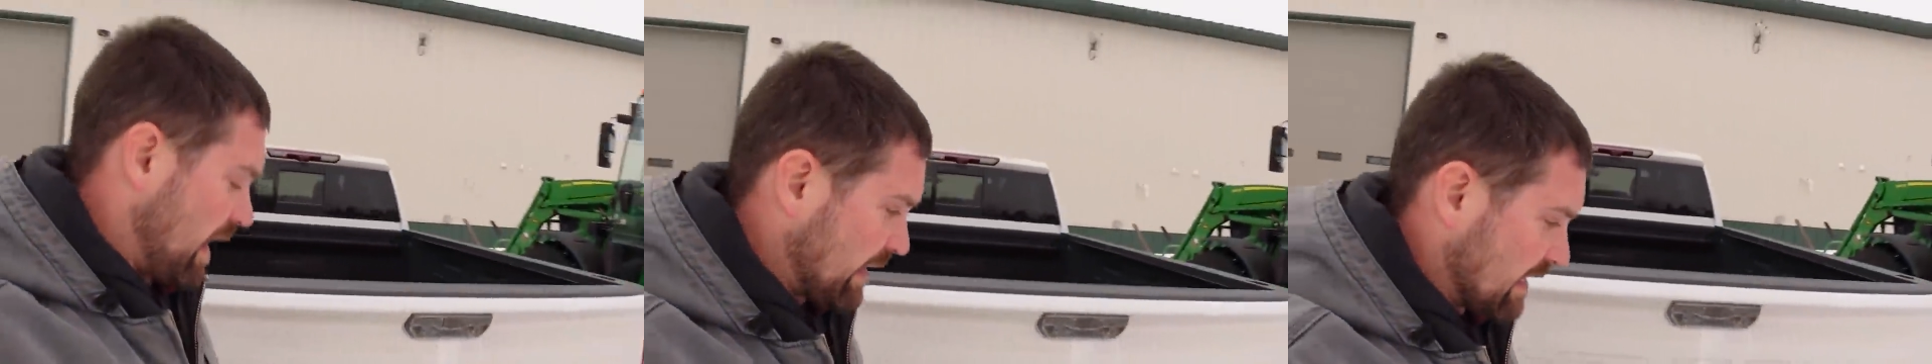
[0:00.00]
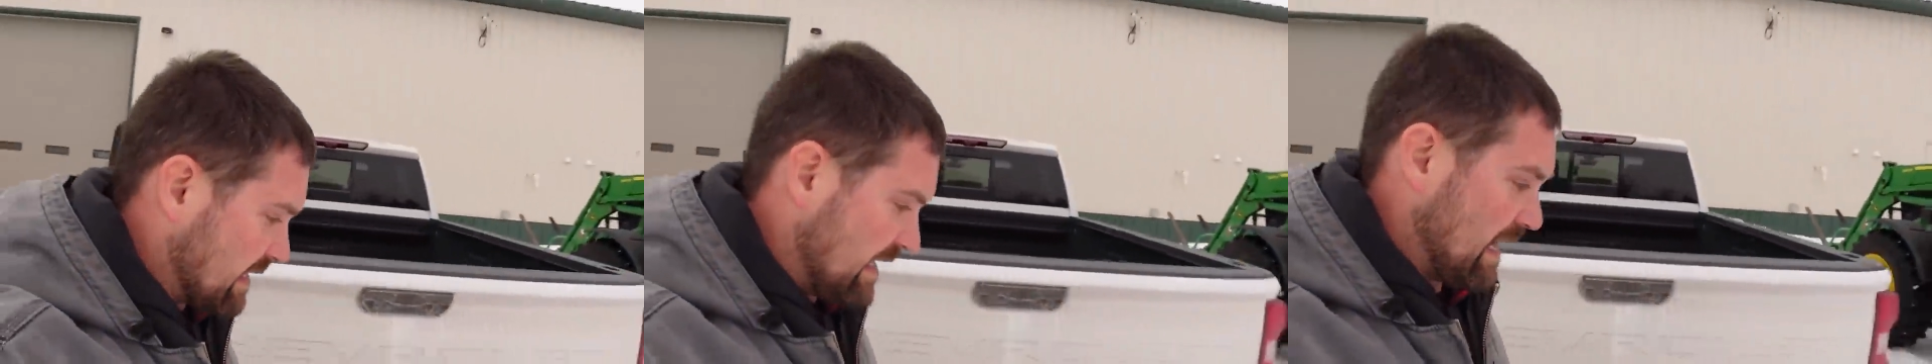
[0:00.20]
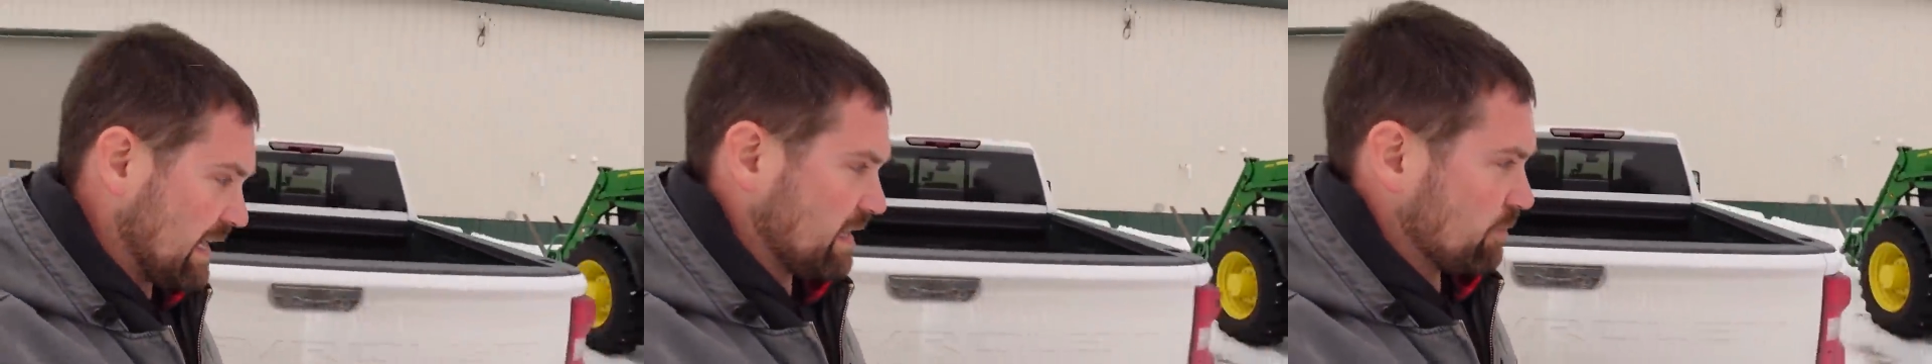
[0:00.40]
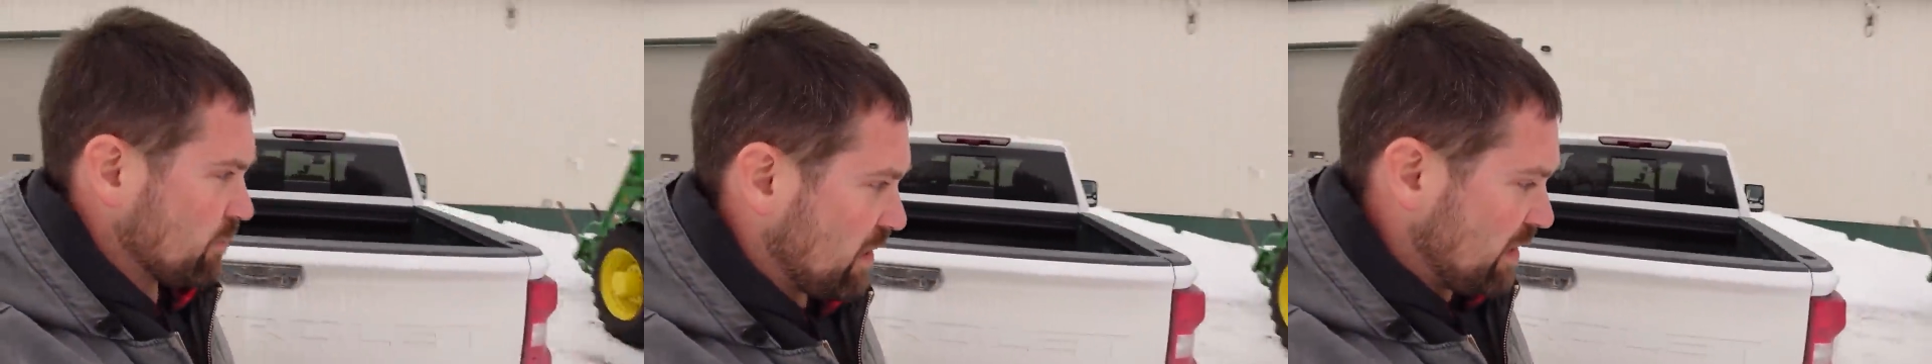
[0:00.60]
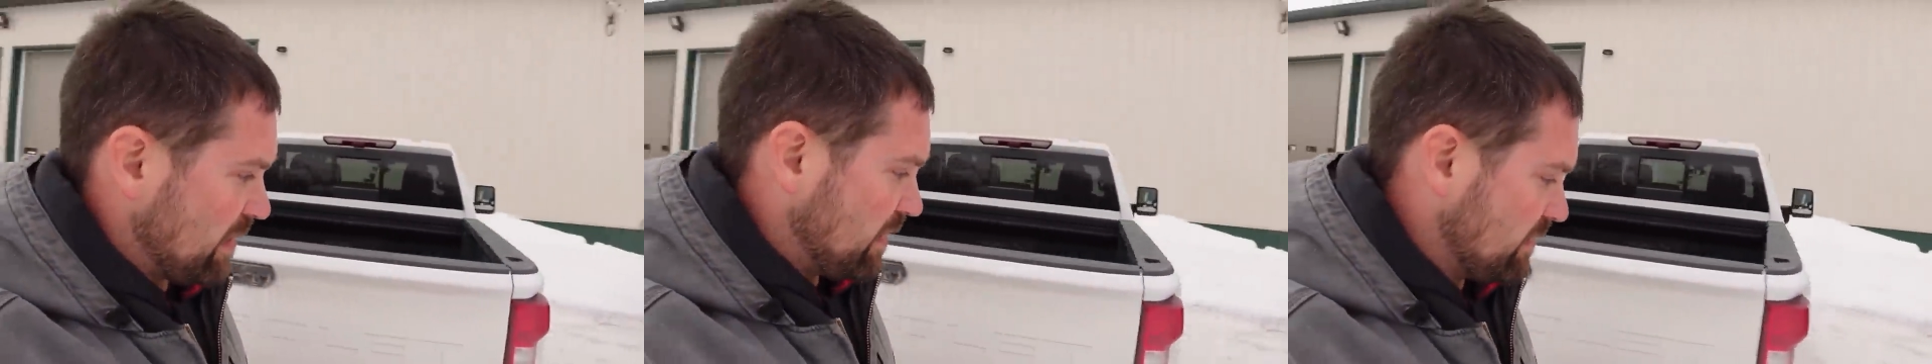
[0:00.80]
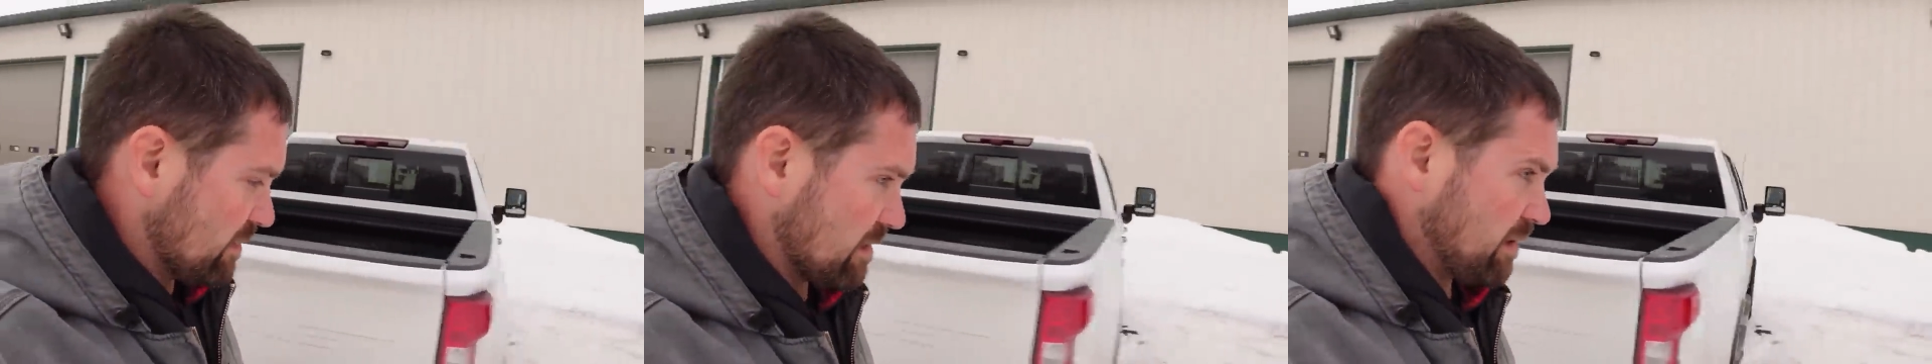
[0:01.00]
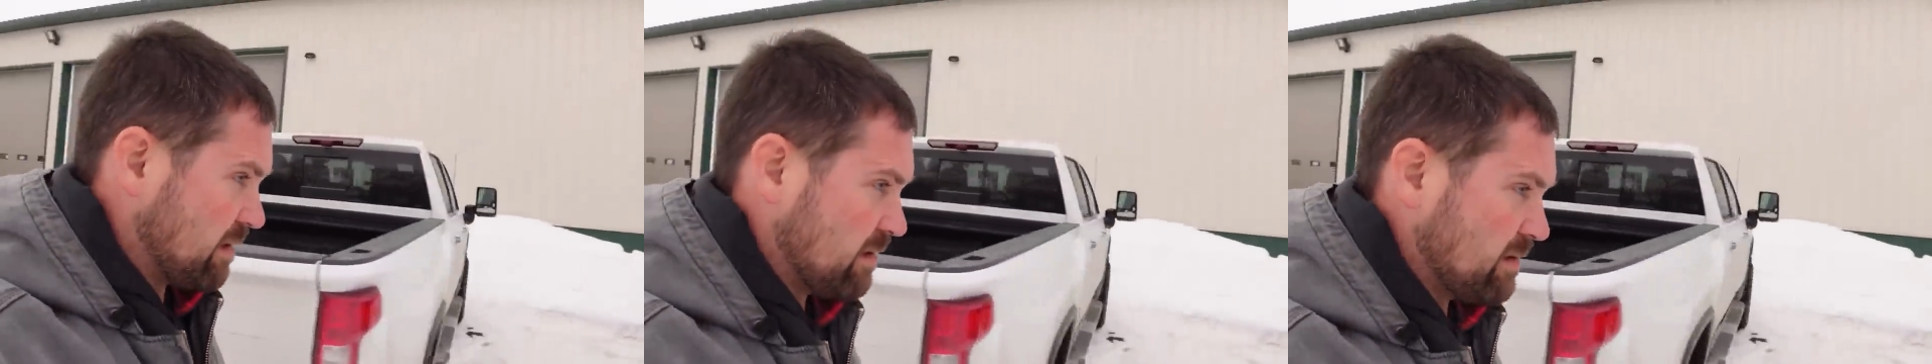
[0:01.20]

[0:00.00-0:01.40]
I can yank them right out of there.